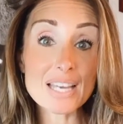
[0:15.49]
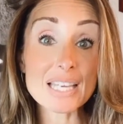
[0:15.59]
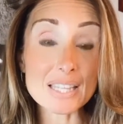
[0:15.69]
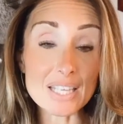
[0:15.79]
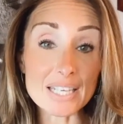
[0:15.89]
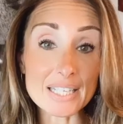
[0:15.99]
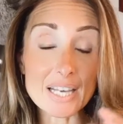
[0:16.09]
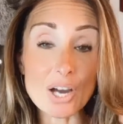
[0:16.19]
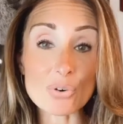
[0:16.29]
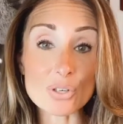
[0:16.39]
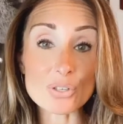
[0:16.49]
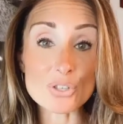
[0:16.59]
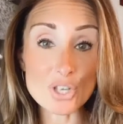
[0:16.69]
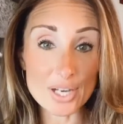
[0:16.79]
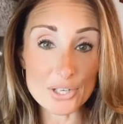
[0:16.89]
and line our
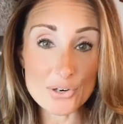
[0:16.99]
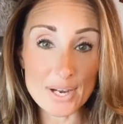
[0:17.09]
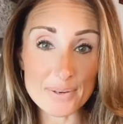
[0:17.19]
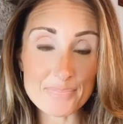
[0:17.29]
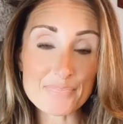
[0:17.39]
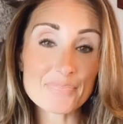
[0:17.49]
GI tract.